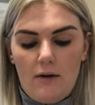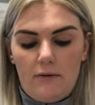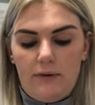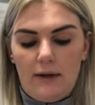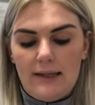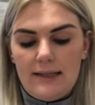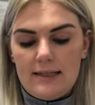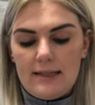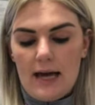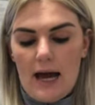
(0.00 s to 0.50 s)

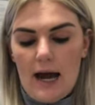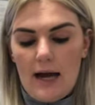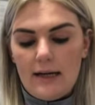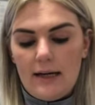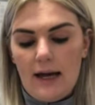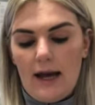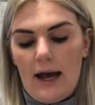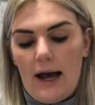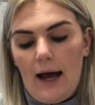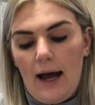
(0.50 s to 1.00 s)
Flint sighed,
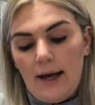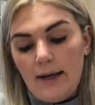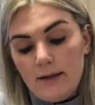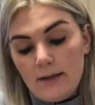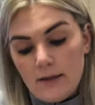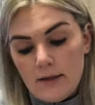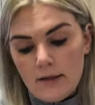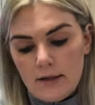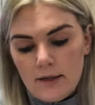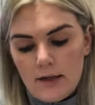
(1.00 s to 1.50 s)

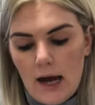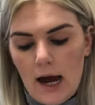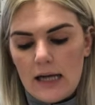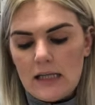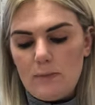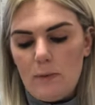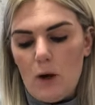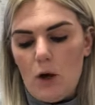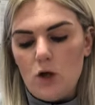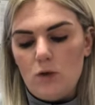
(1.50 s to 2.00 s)
and I
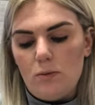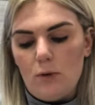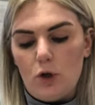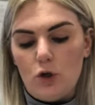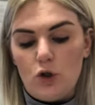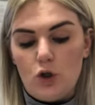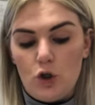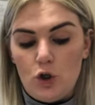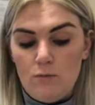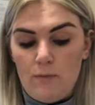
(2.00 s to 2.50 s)
suppose
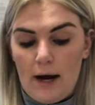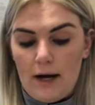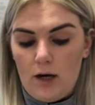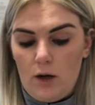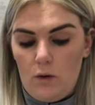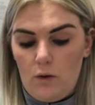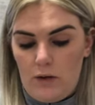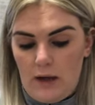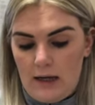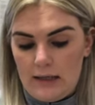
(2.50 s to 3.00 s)
because you might
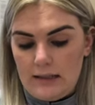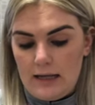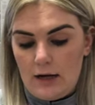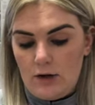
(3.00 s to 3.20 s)
know things